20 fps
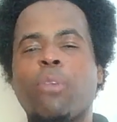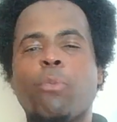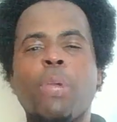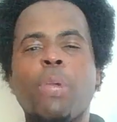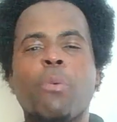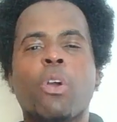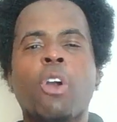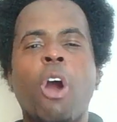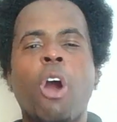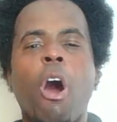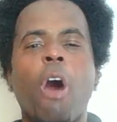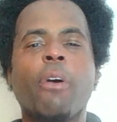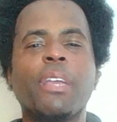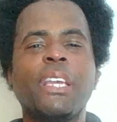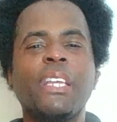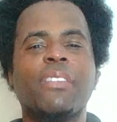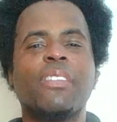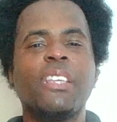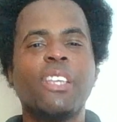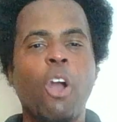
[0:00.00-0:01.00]
we were
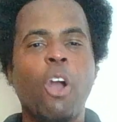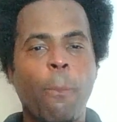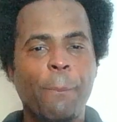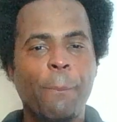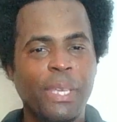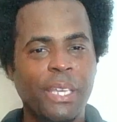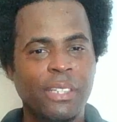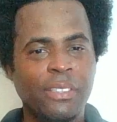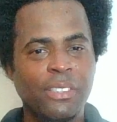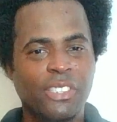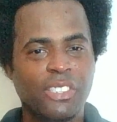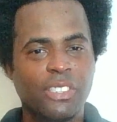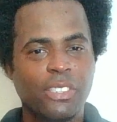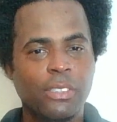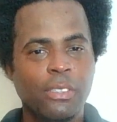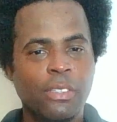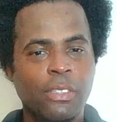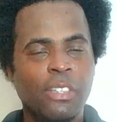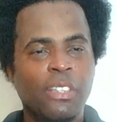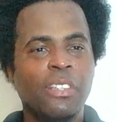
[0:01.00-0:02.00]
called
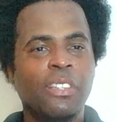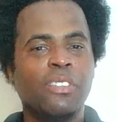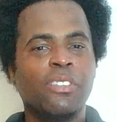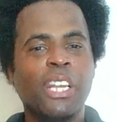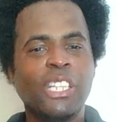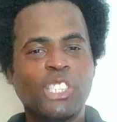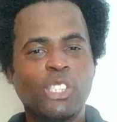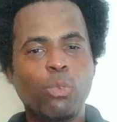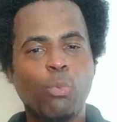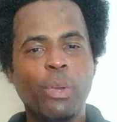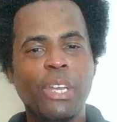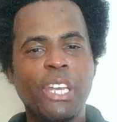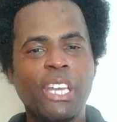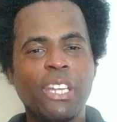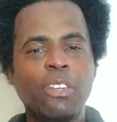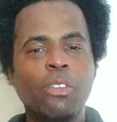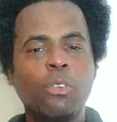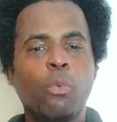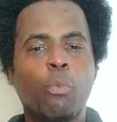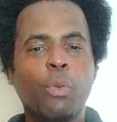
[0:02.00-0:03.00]
Ethiopians, that's
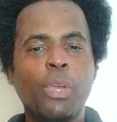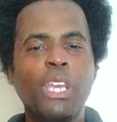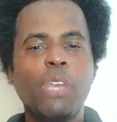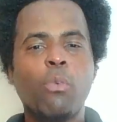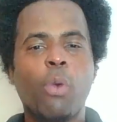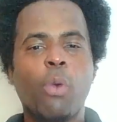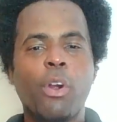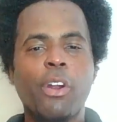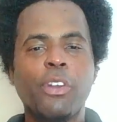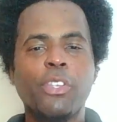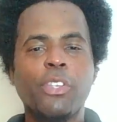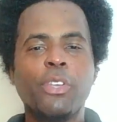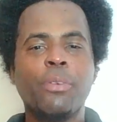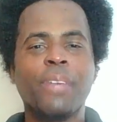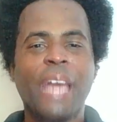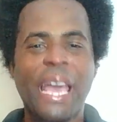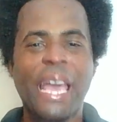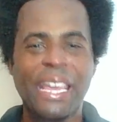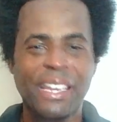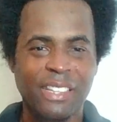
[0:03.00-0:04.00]
when we were
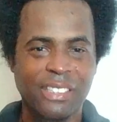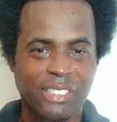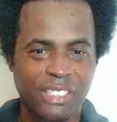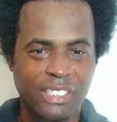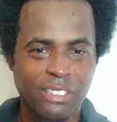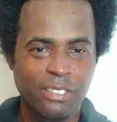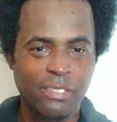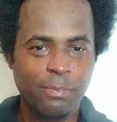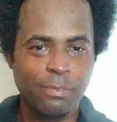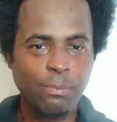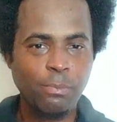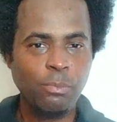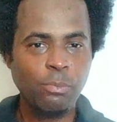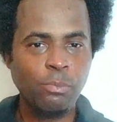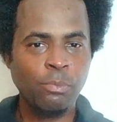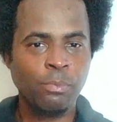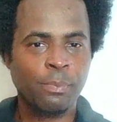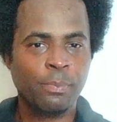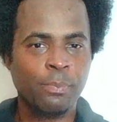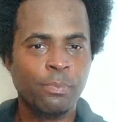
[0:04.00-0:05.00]
united.
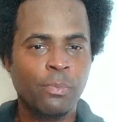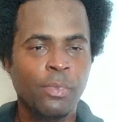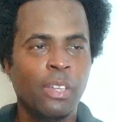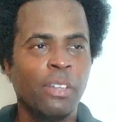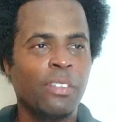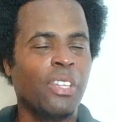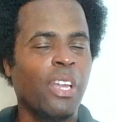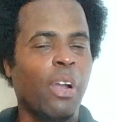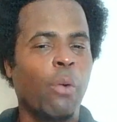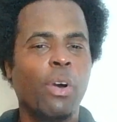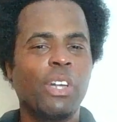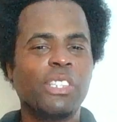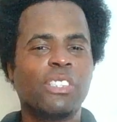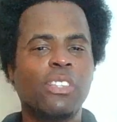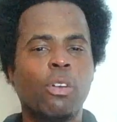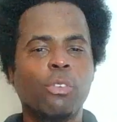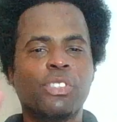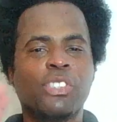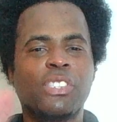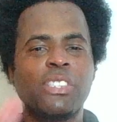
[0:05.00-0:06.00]
There
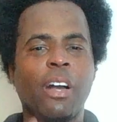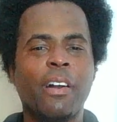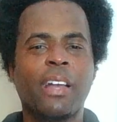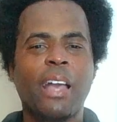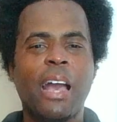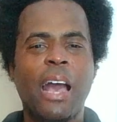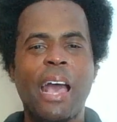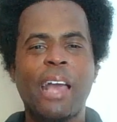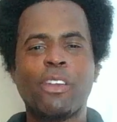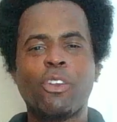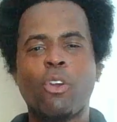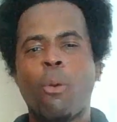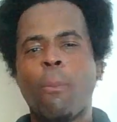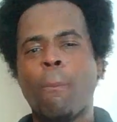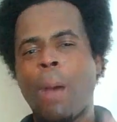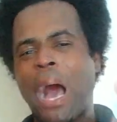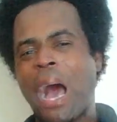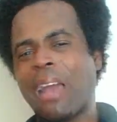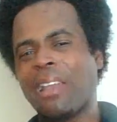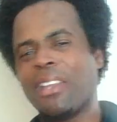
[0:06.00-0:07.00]
was no Songhai, no
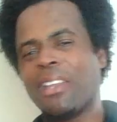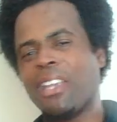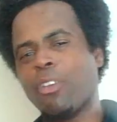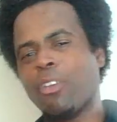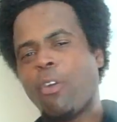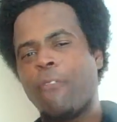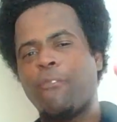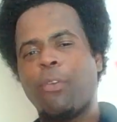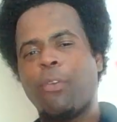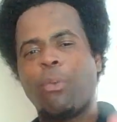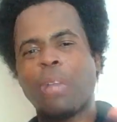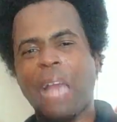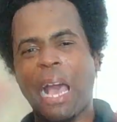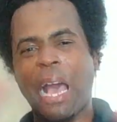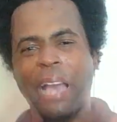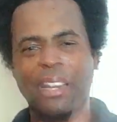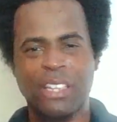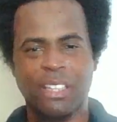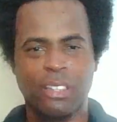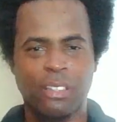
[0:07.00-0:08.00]
Mali, no
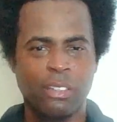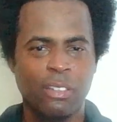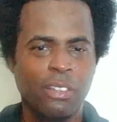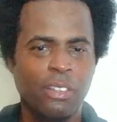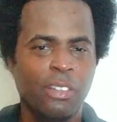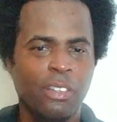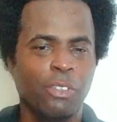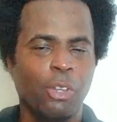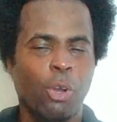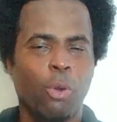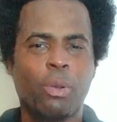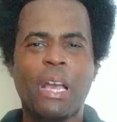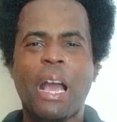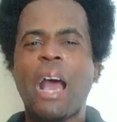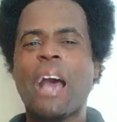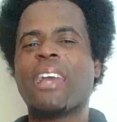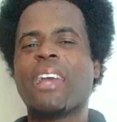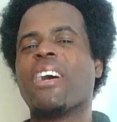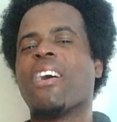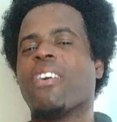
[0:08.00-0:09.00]
Fulani, no
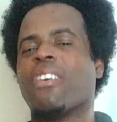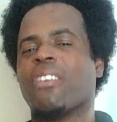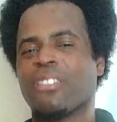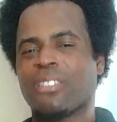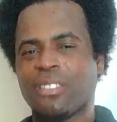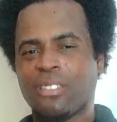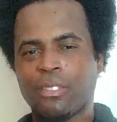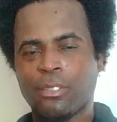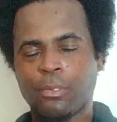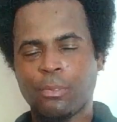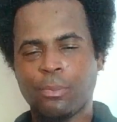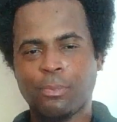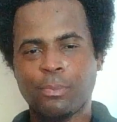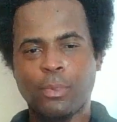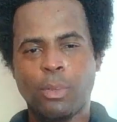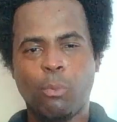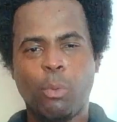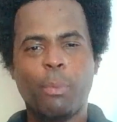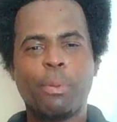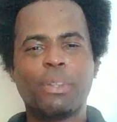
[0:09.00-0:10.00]
Ghana.
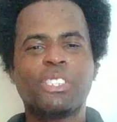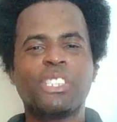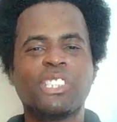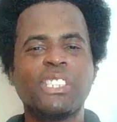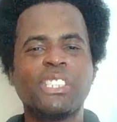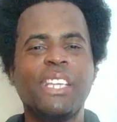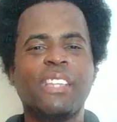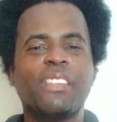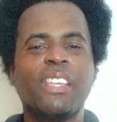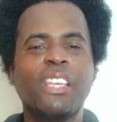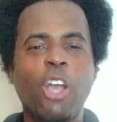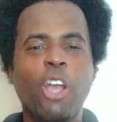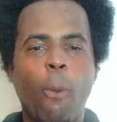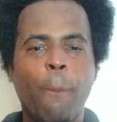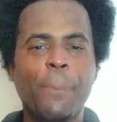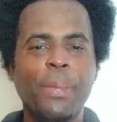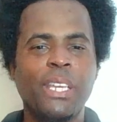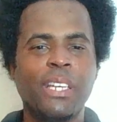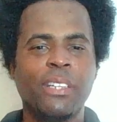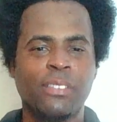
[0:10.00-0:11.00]
We were just
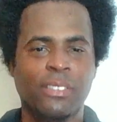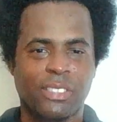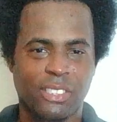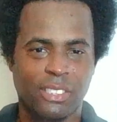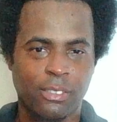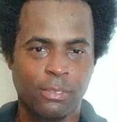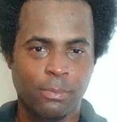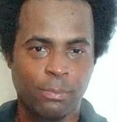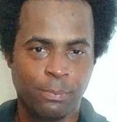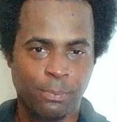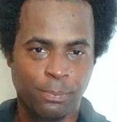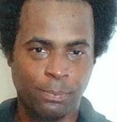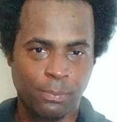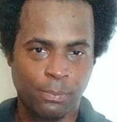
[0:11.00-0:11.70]
Ethiopians.